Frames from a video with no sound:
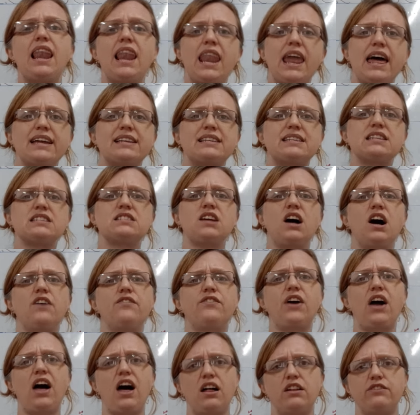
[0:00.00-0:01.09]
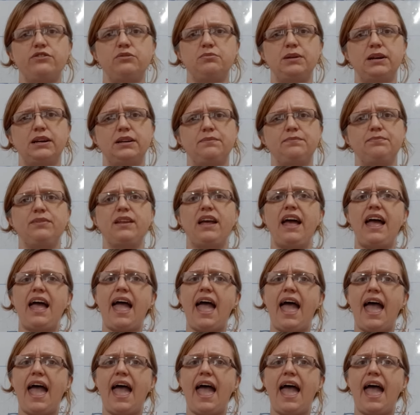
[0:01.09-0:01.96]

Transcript: letters of your alphabet.